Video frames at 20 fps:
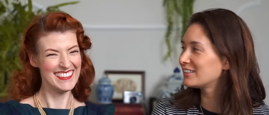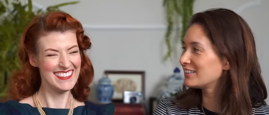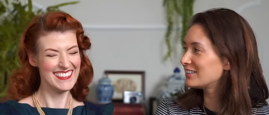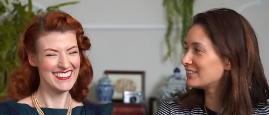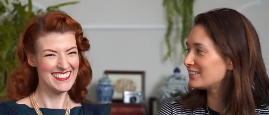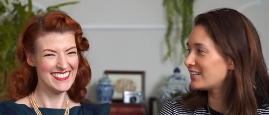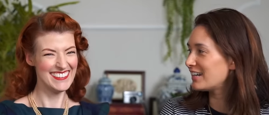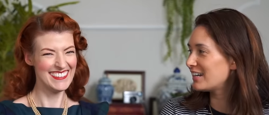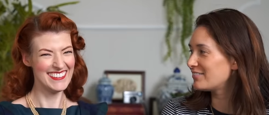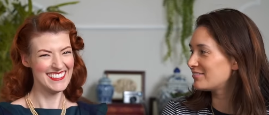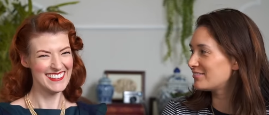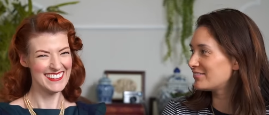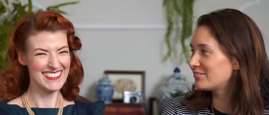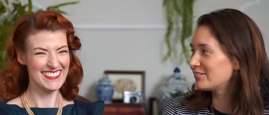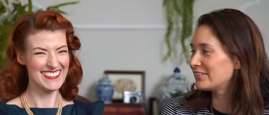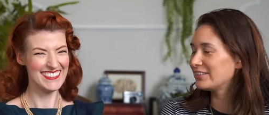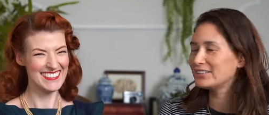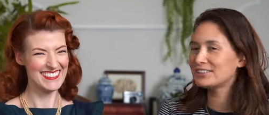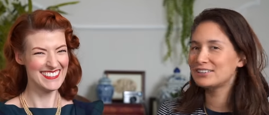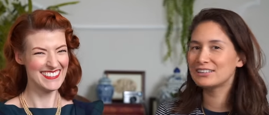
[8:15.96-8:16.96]
Speaker 1: because like
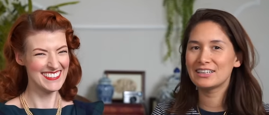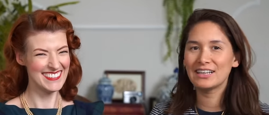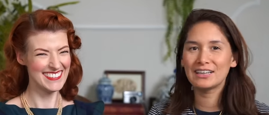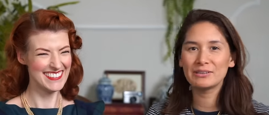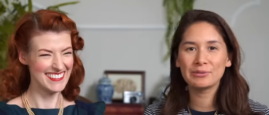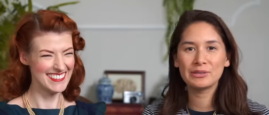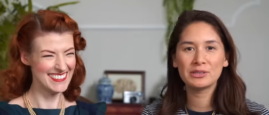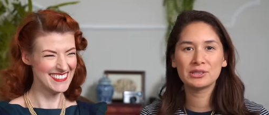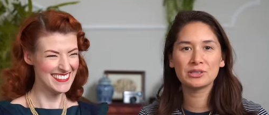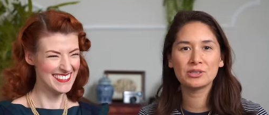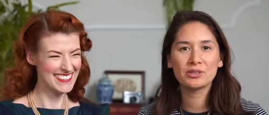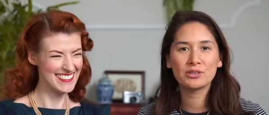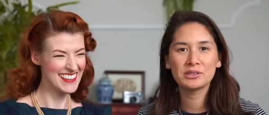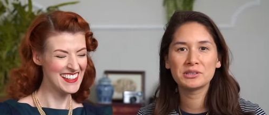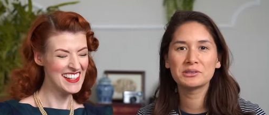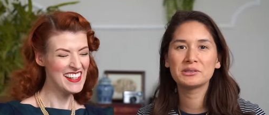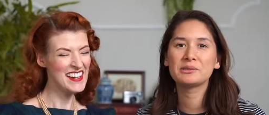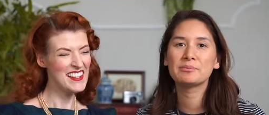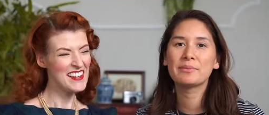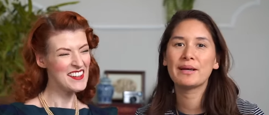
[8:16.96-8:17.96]
we used to like we just got
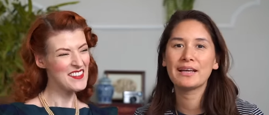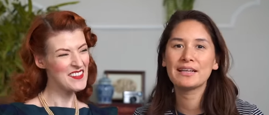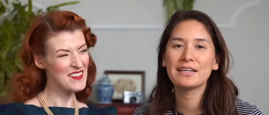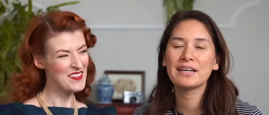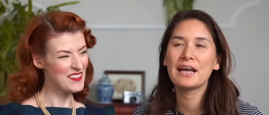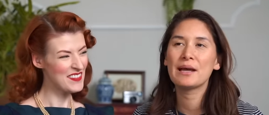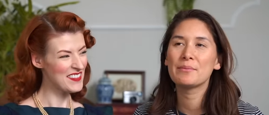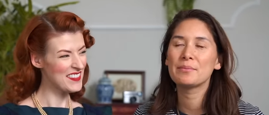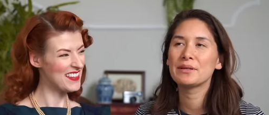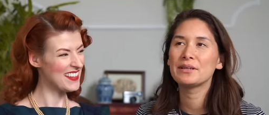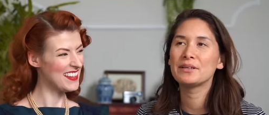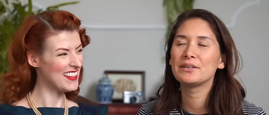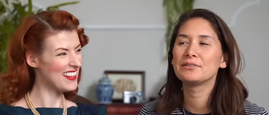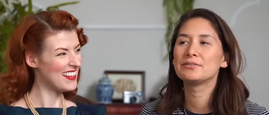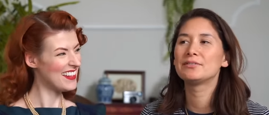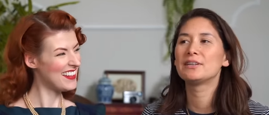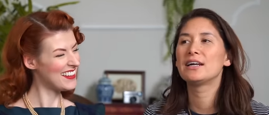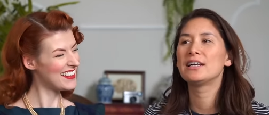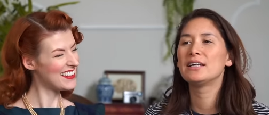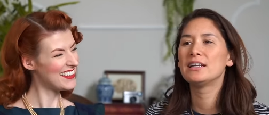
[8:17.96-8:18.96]
into this bad habit
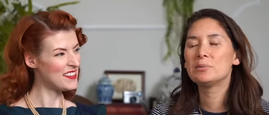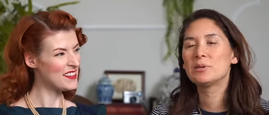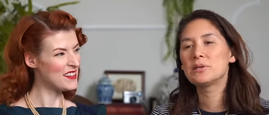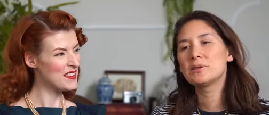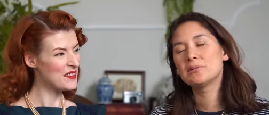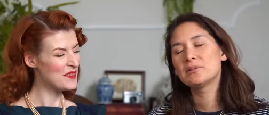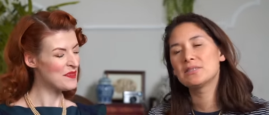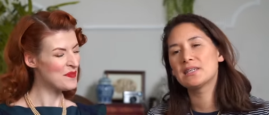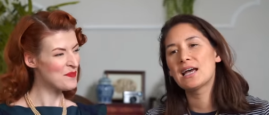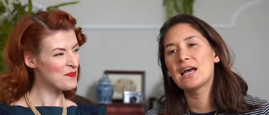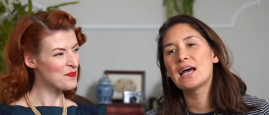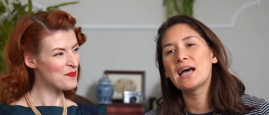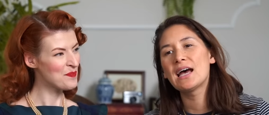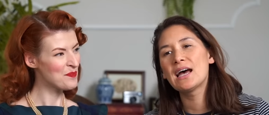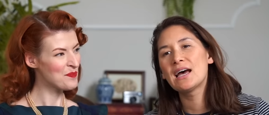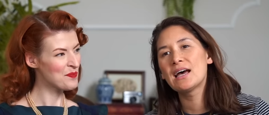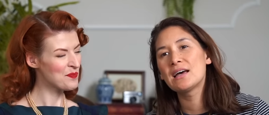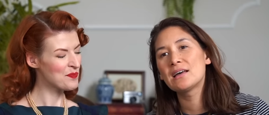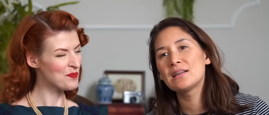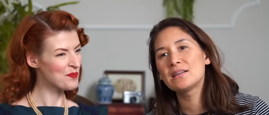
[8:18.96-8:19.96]
of like put him
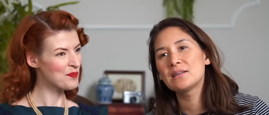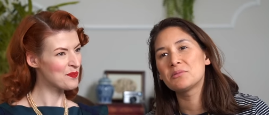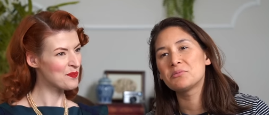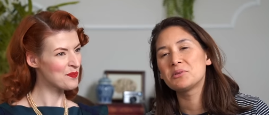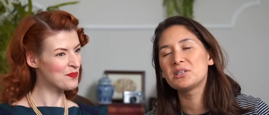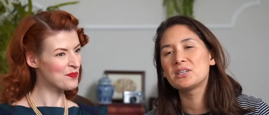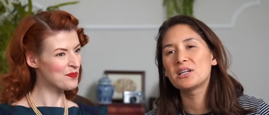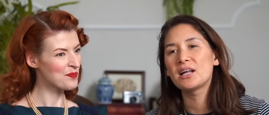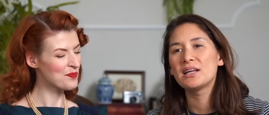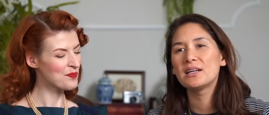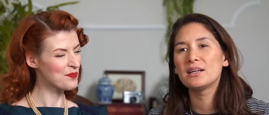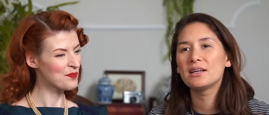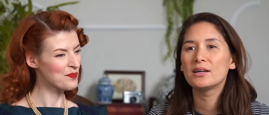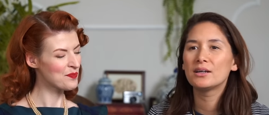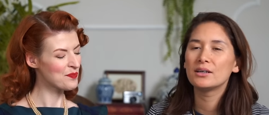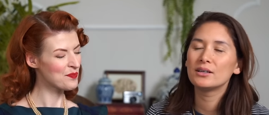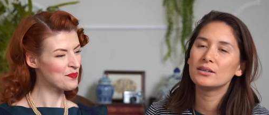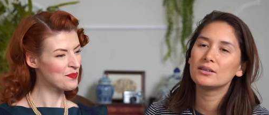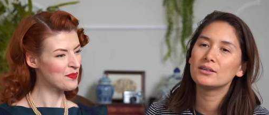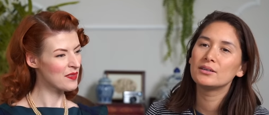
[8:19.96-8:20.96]
down, then we'd like.
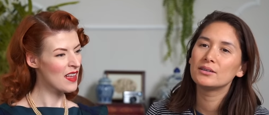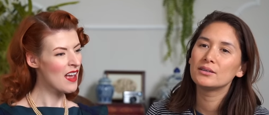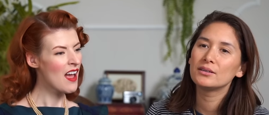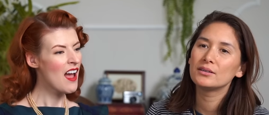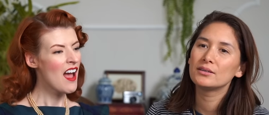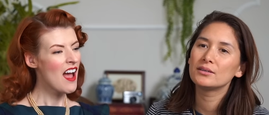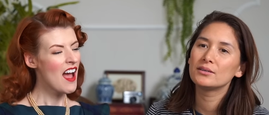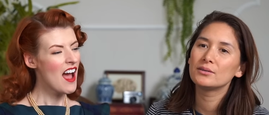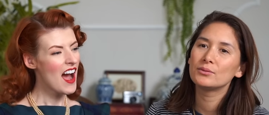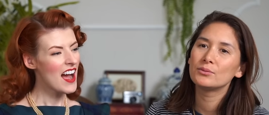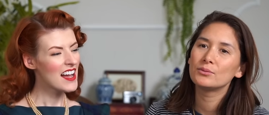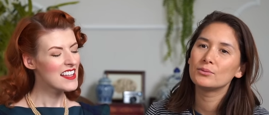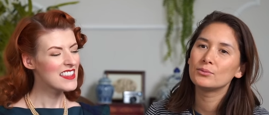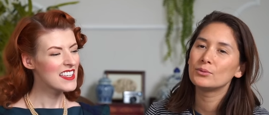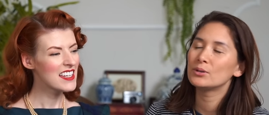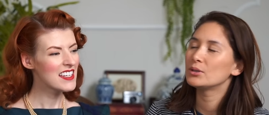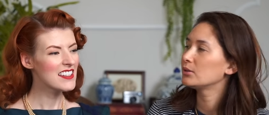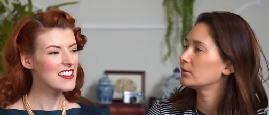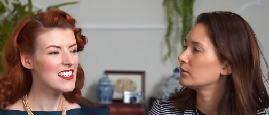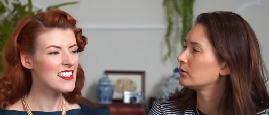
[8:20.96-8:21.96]
Speaker 2: I
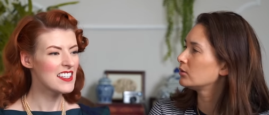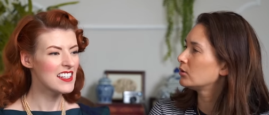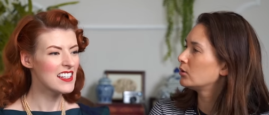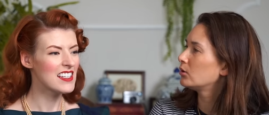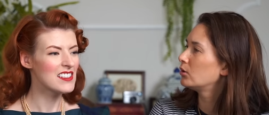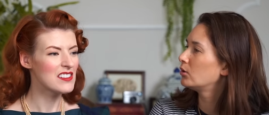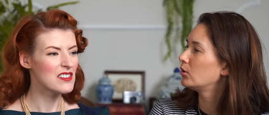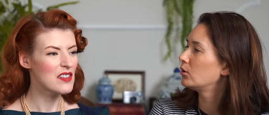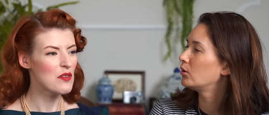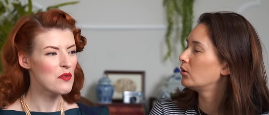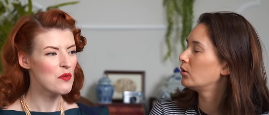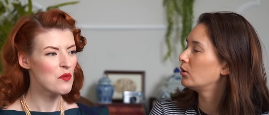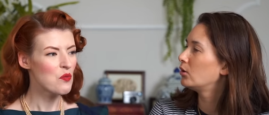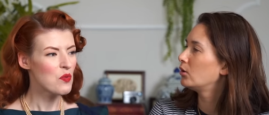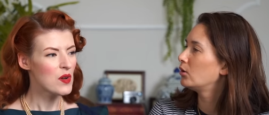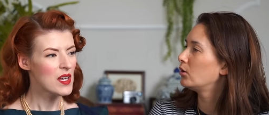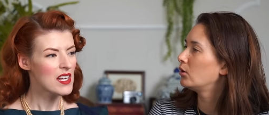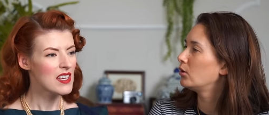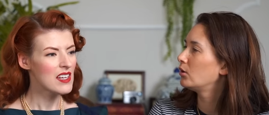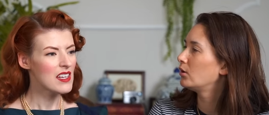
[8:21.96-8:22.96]
think the thing is that
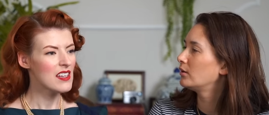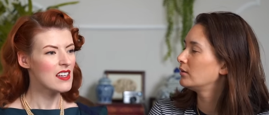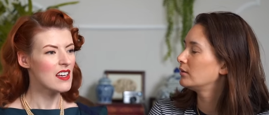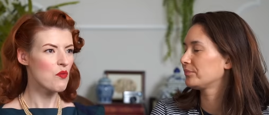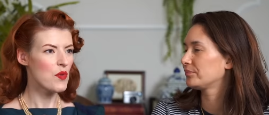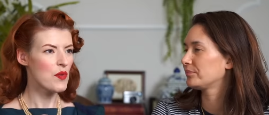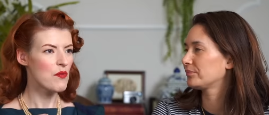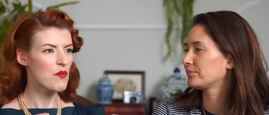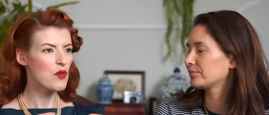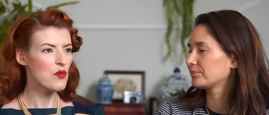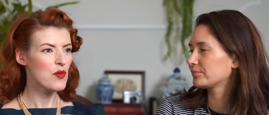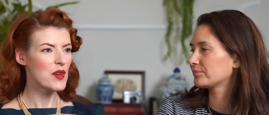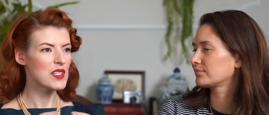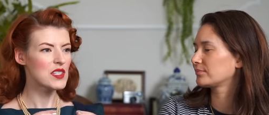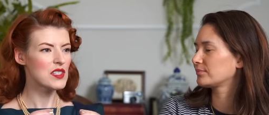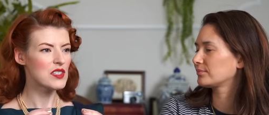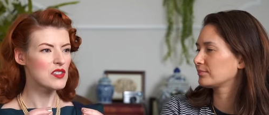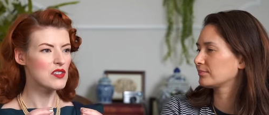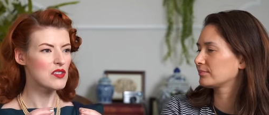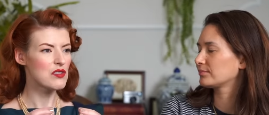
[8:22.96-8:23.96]
we we've
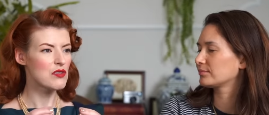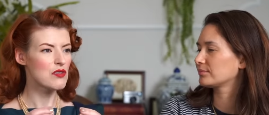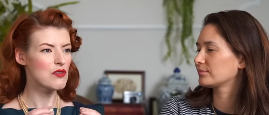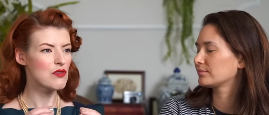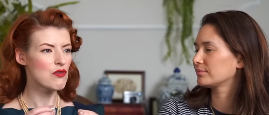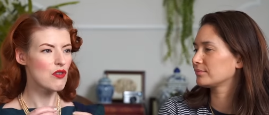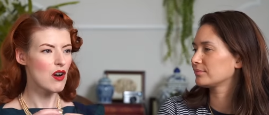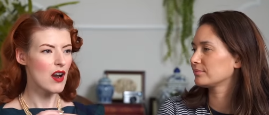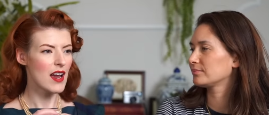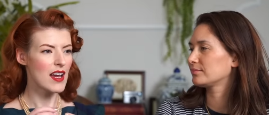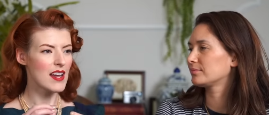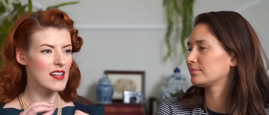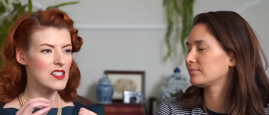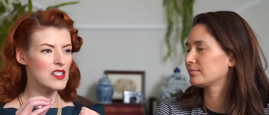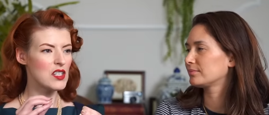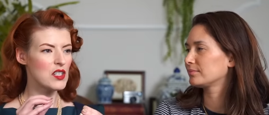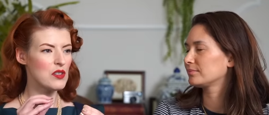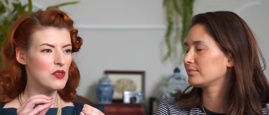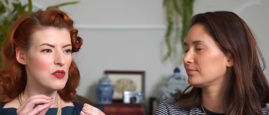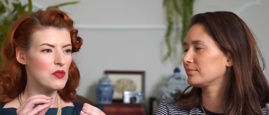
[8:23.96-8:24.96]
always
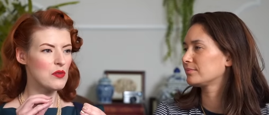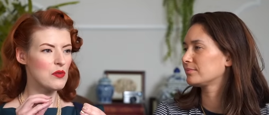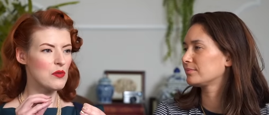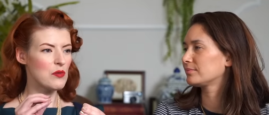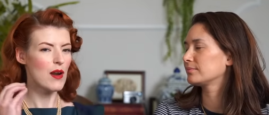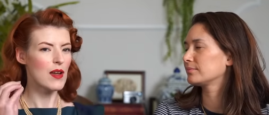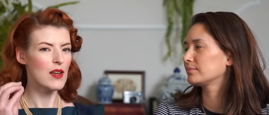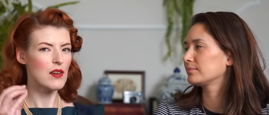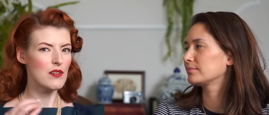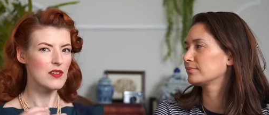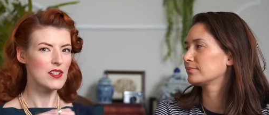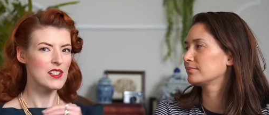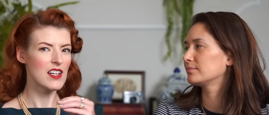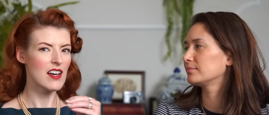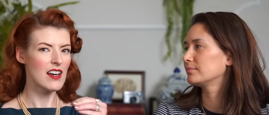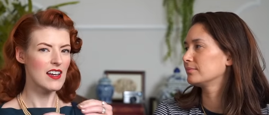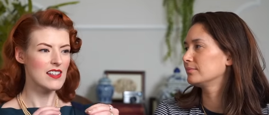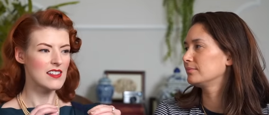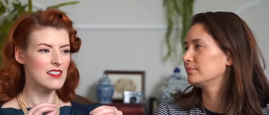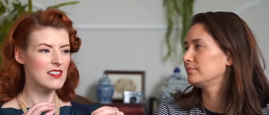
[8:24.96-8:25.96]
tried to
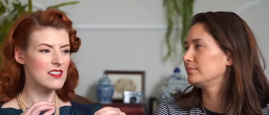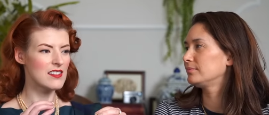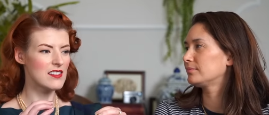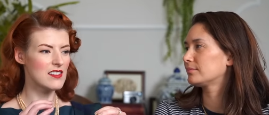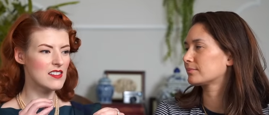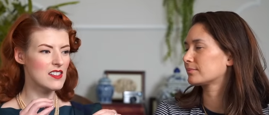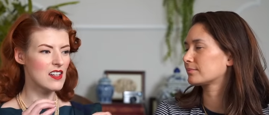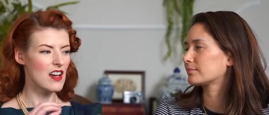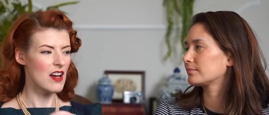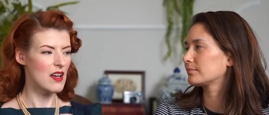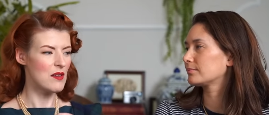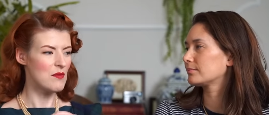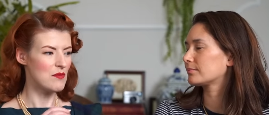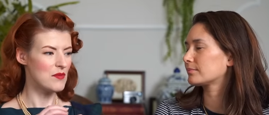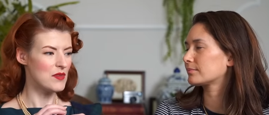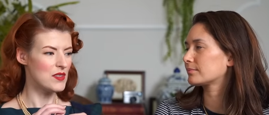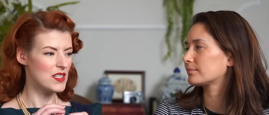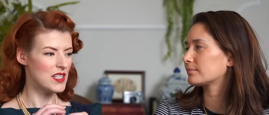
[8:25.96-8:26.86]
prioritize time